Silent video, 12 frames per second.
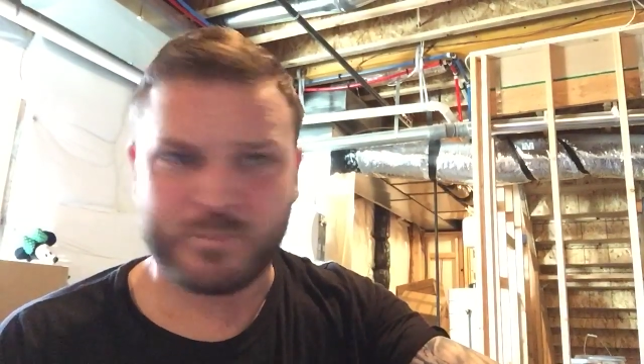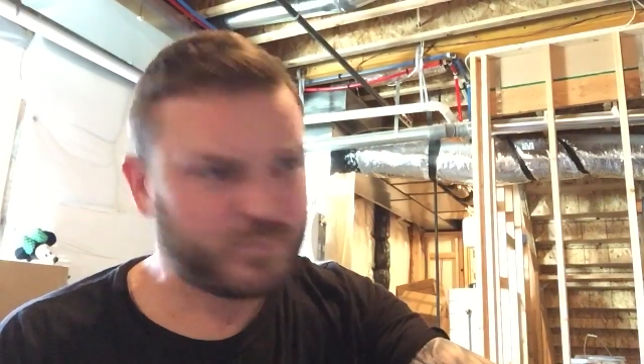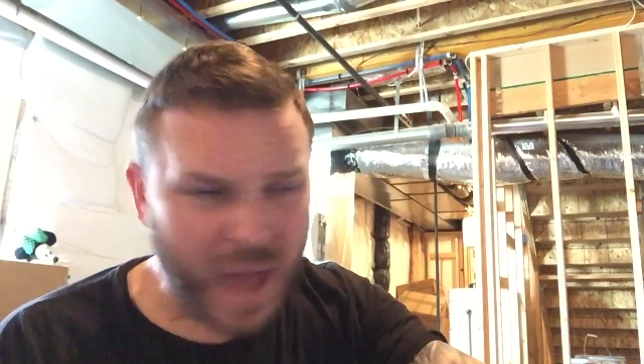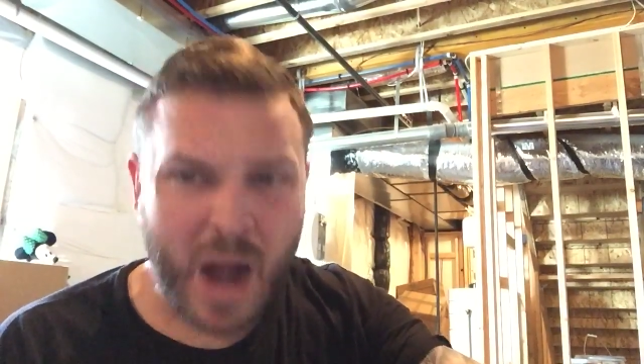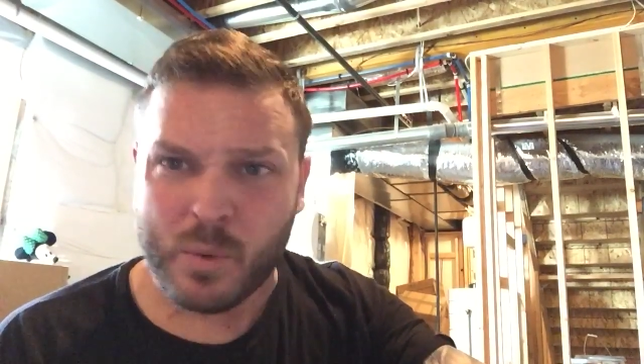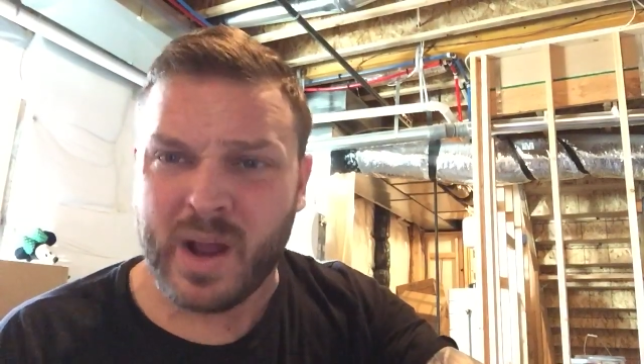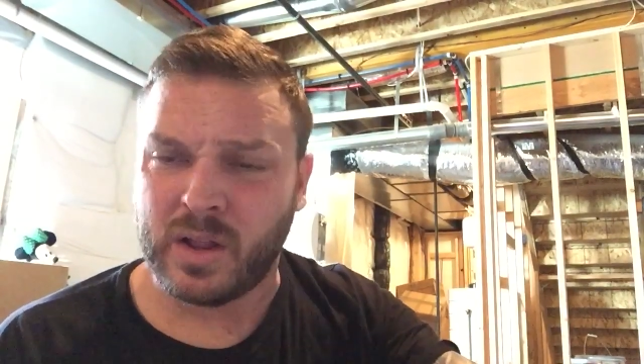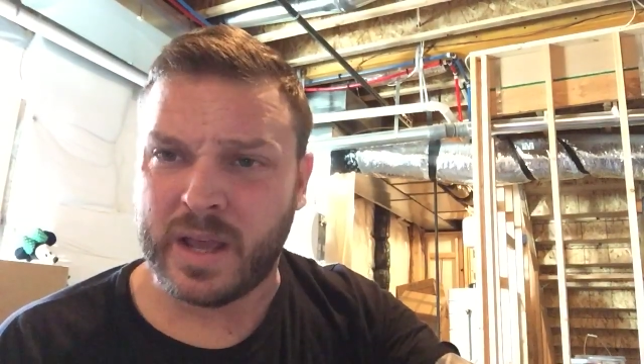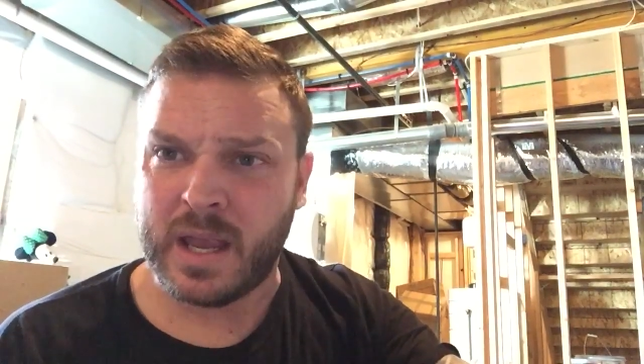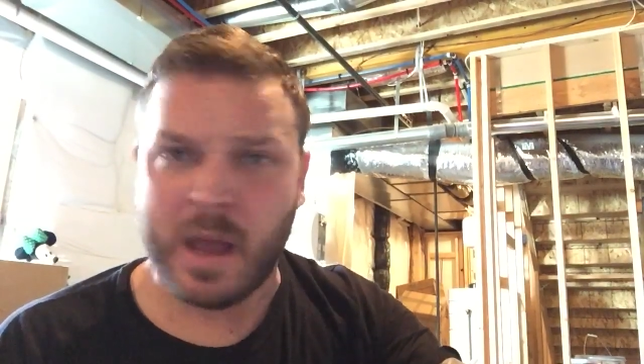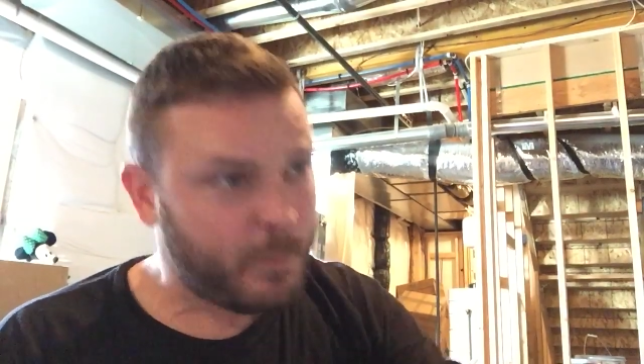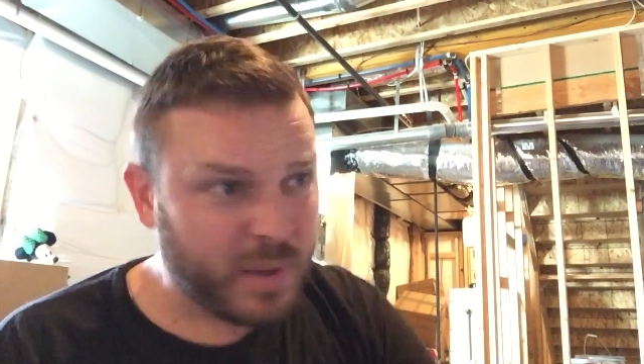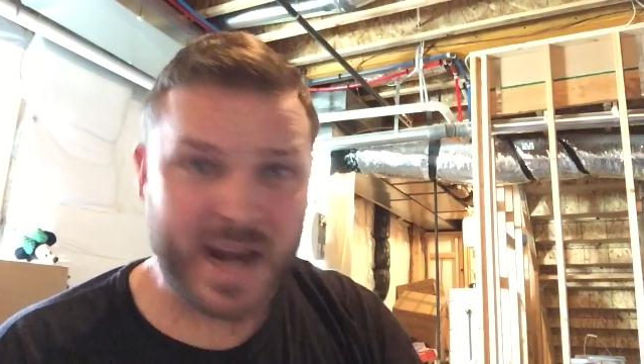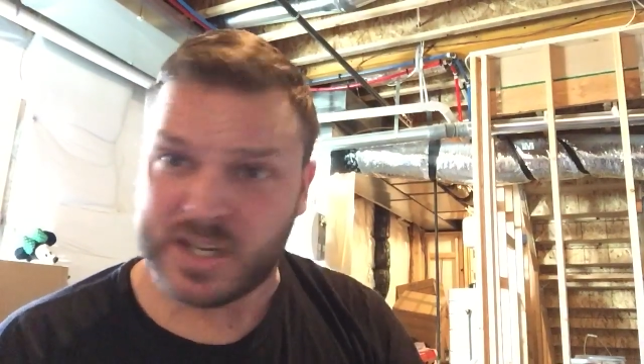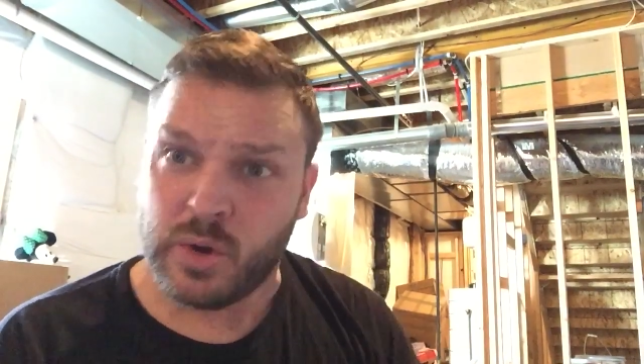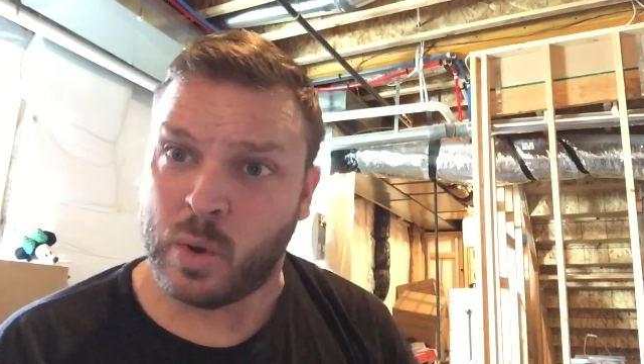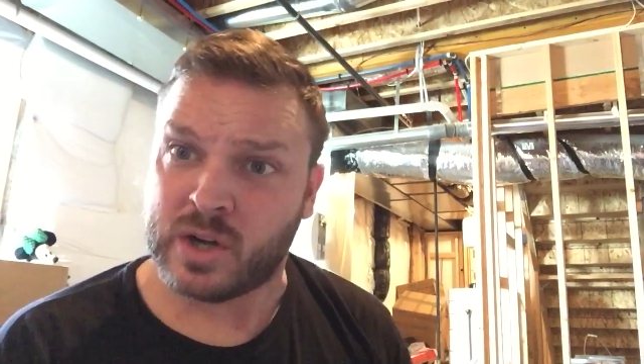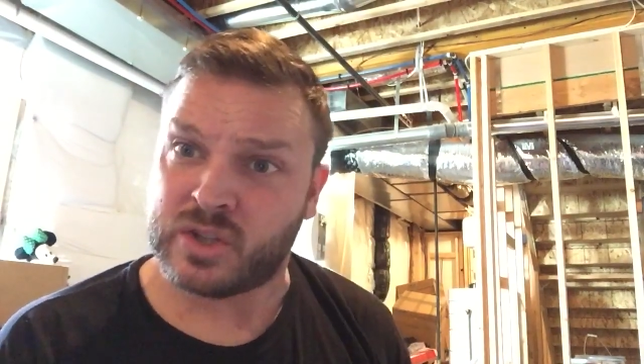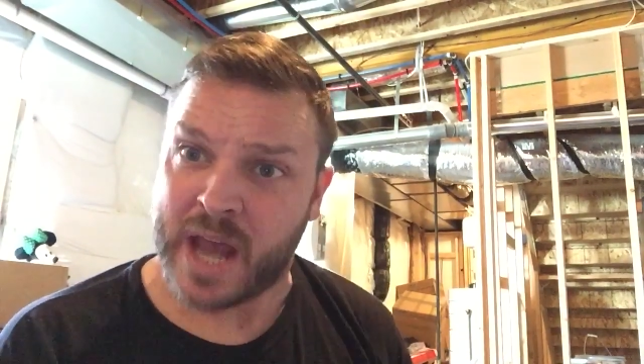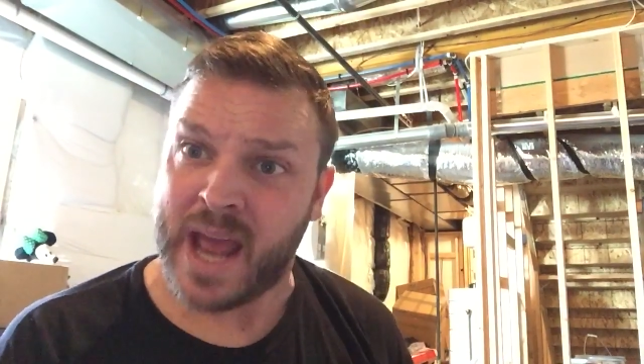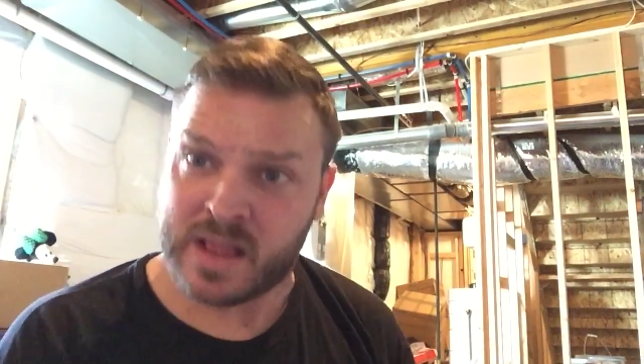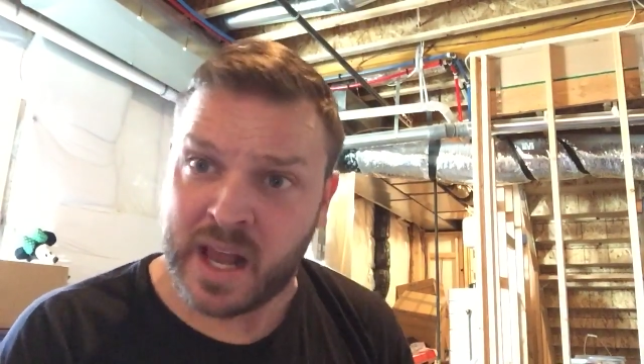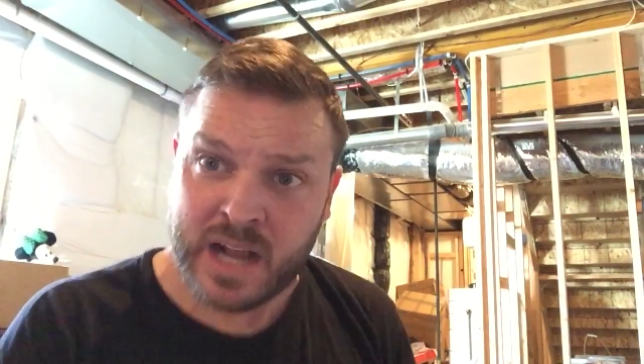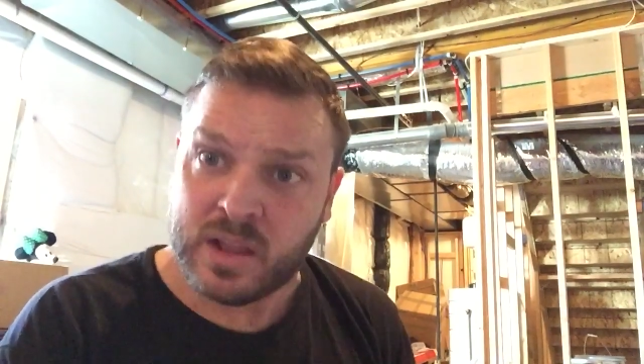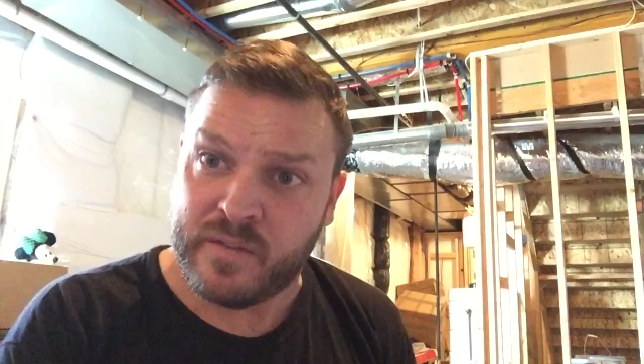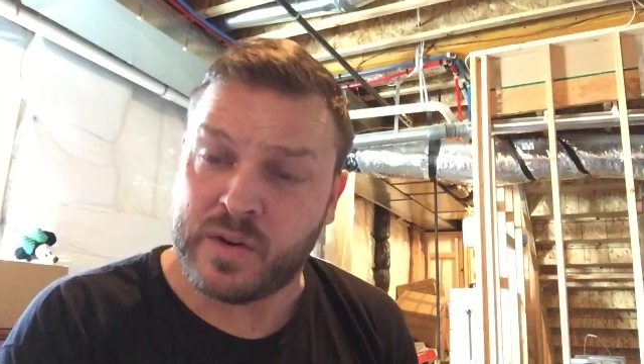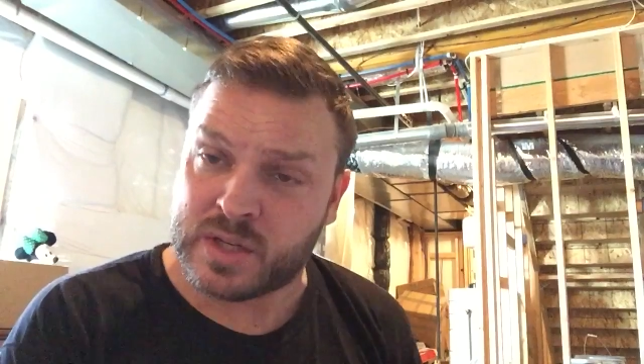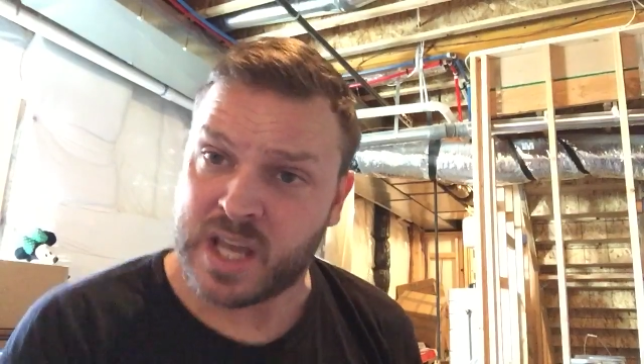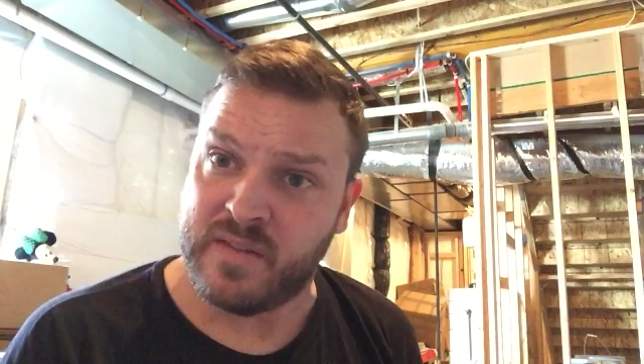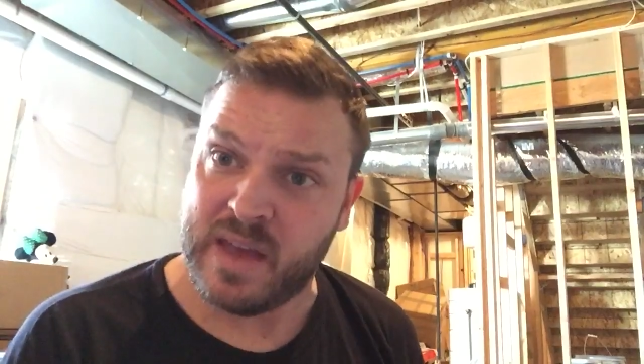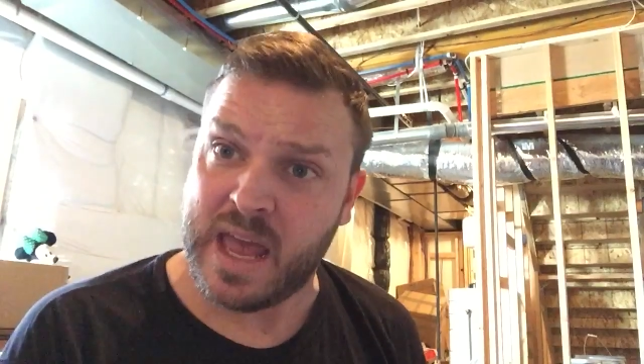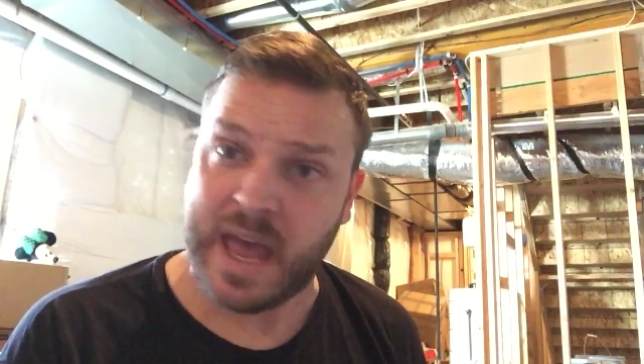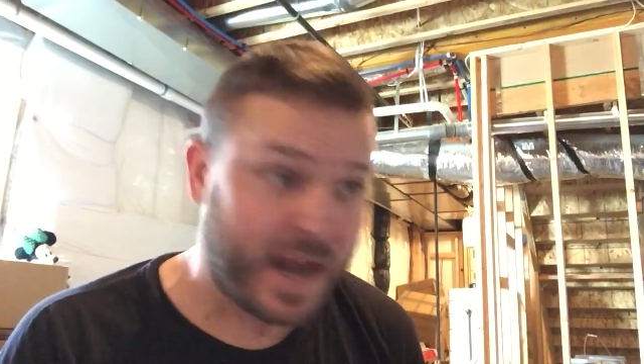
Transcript: Not really, but I do understand that I love your TV